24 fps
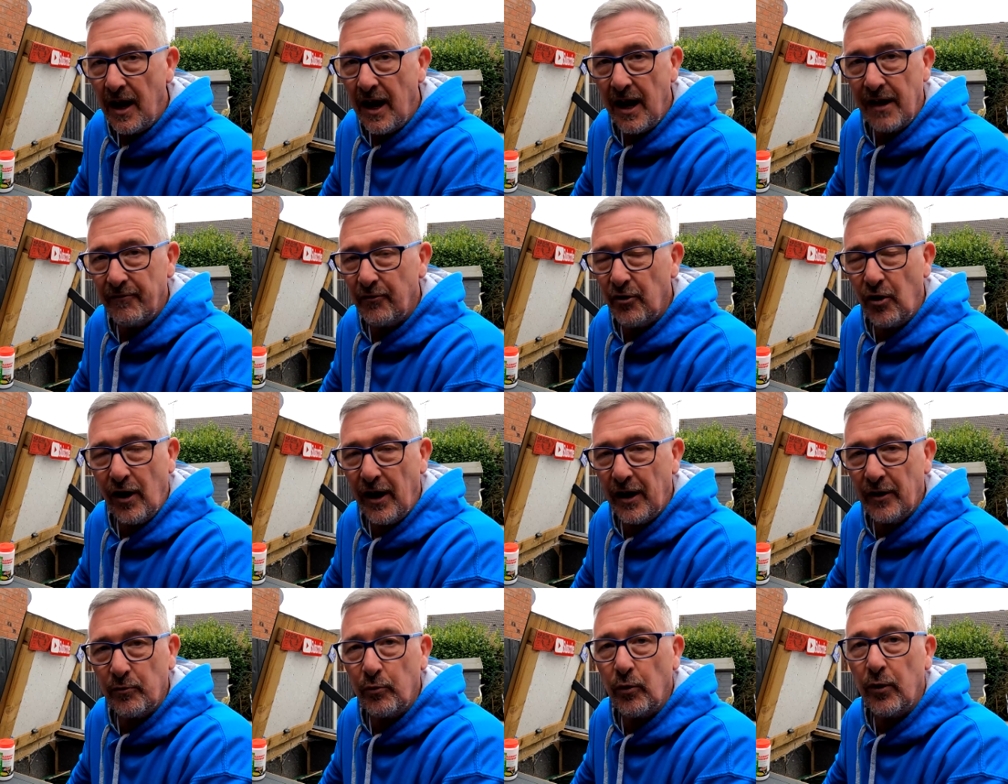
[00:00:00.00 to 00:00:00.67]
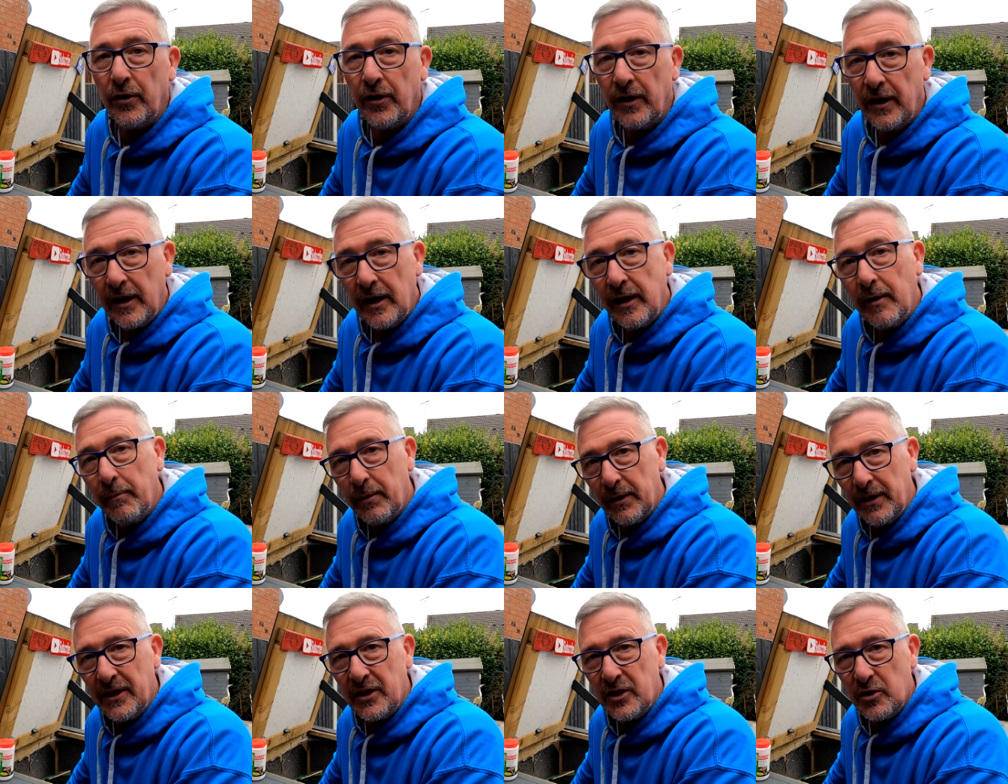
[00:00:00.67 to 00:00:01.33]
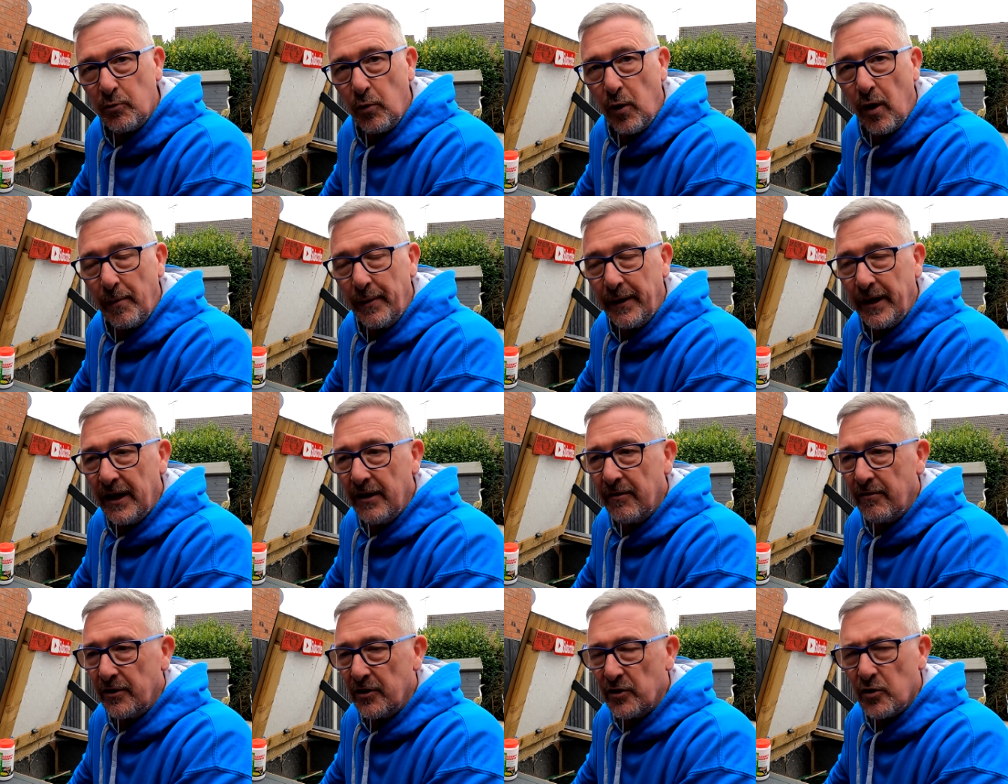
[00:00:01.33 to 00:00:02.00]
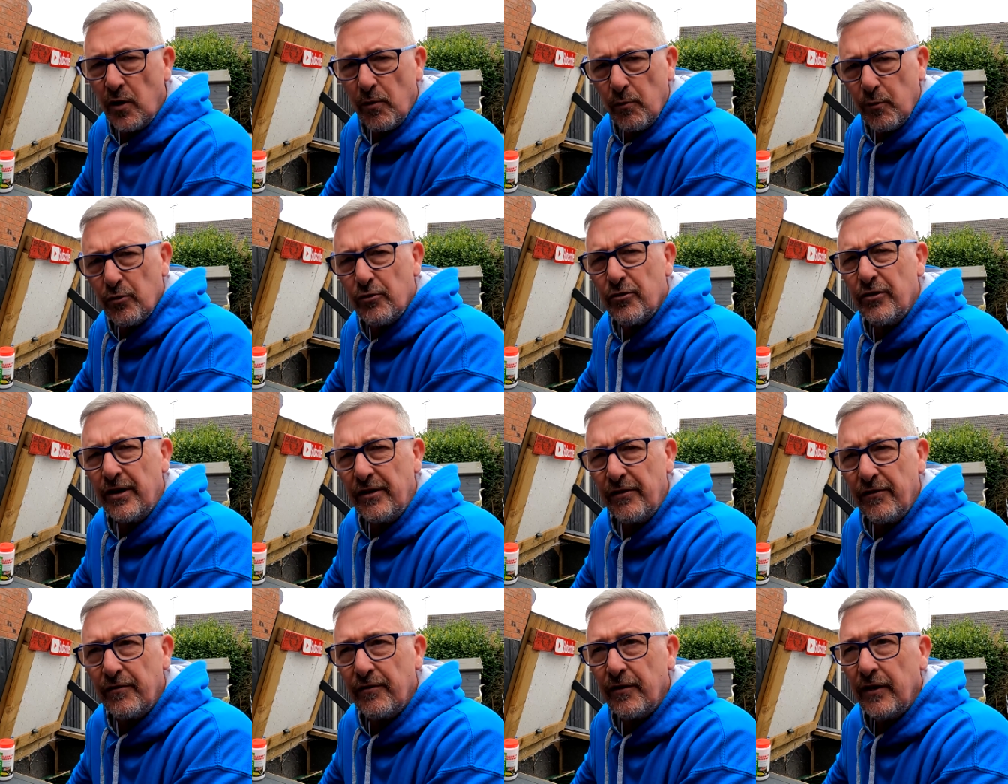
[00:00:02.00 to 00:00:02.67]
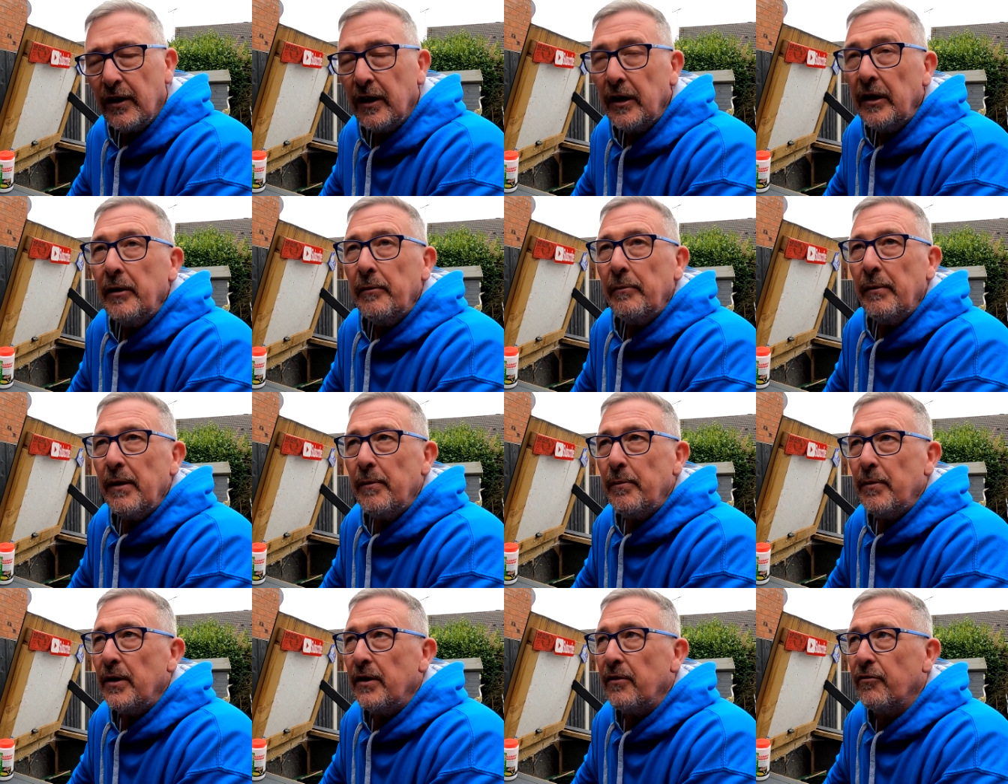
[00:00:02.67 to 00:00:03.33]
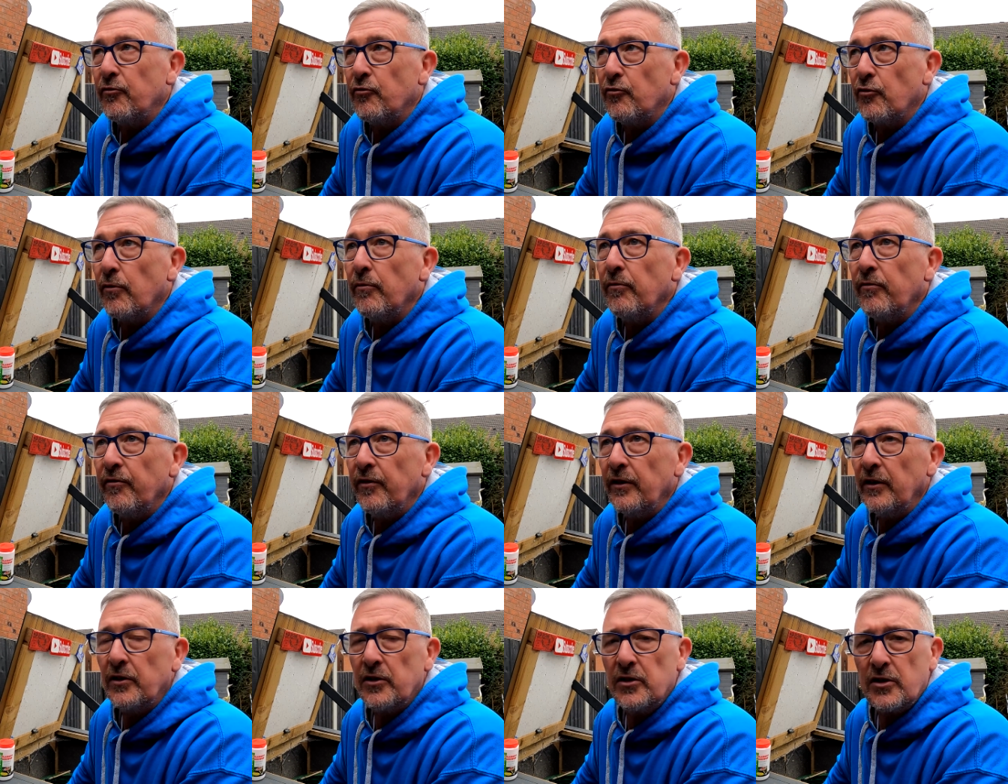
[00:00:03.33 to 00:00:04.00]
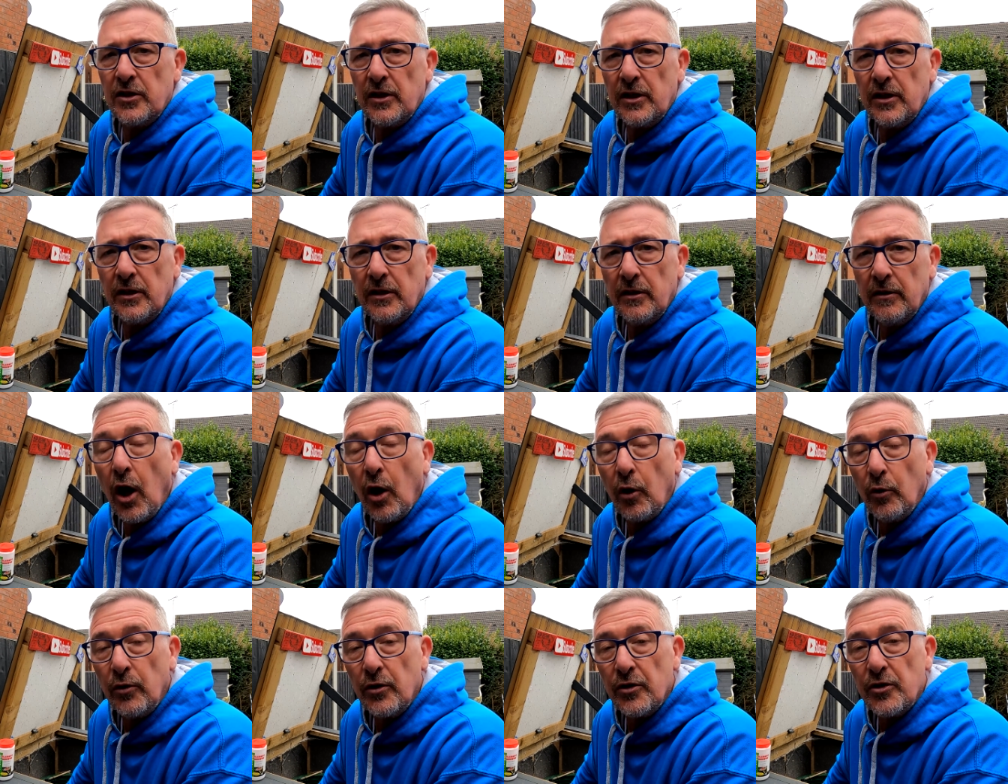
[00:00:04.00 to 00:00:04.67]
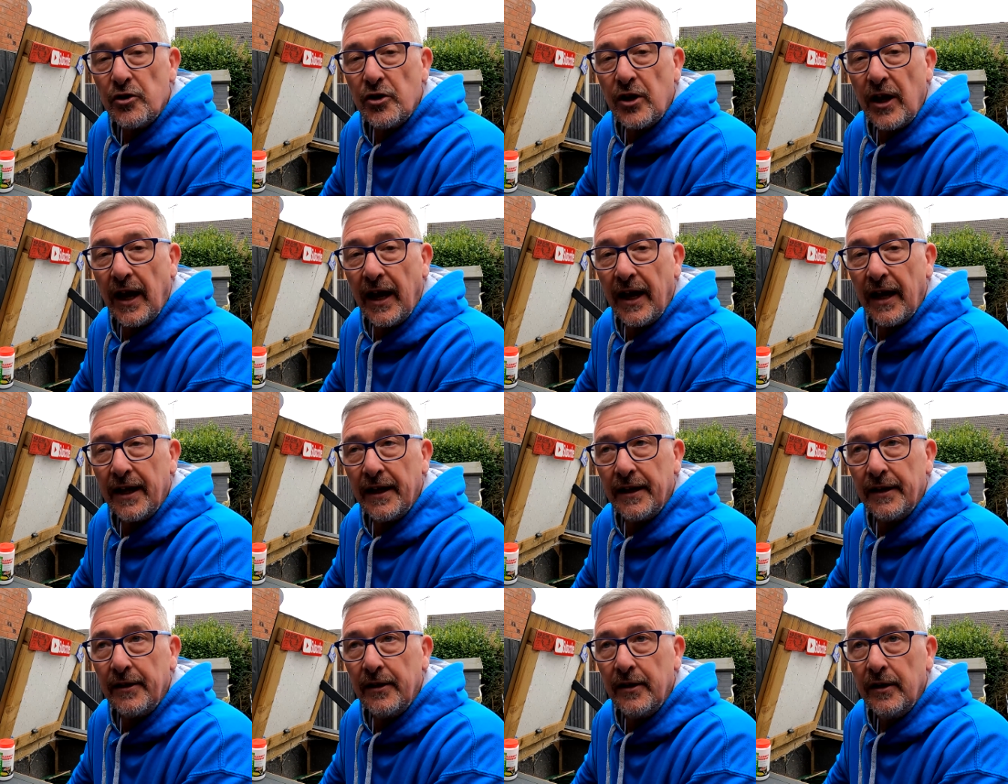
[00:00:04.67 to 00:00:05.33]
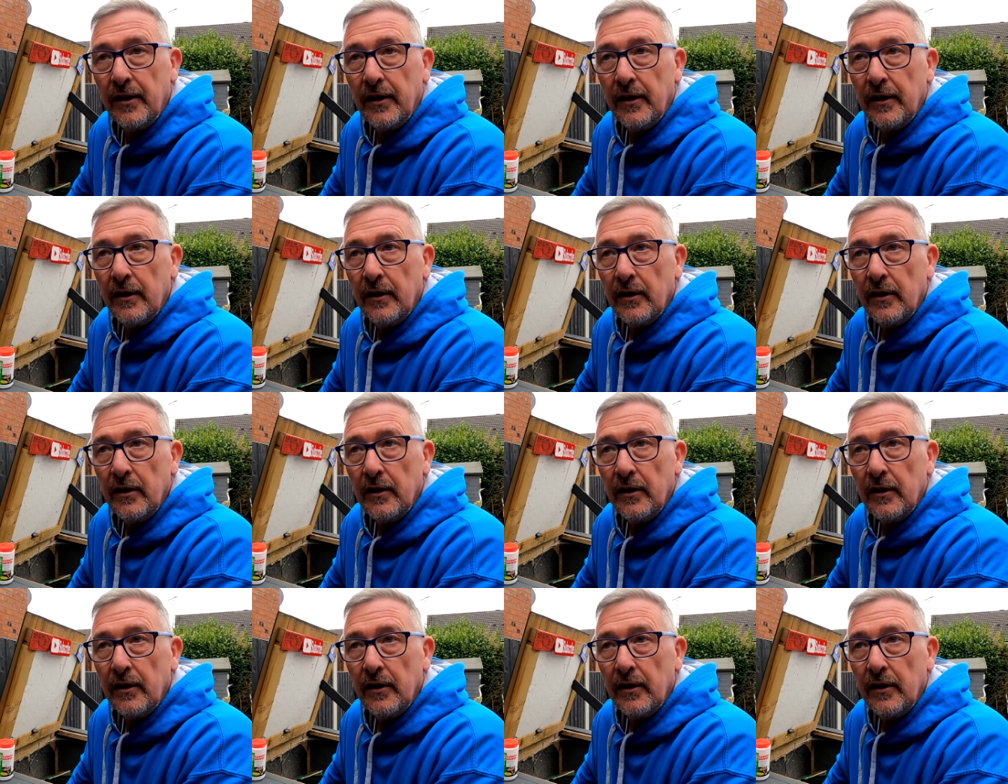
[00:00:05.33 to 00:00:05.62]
I've not had one, but this is what I've been hearing. So I'm wondering if maybe if drum filter owners can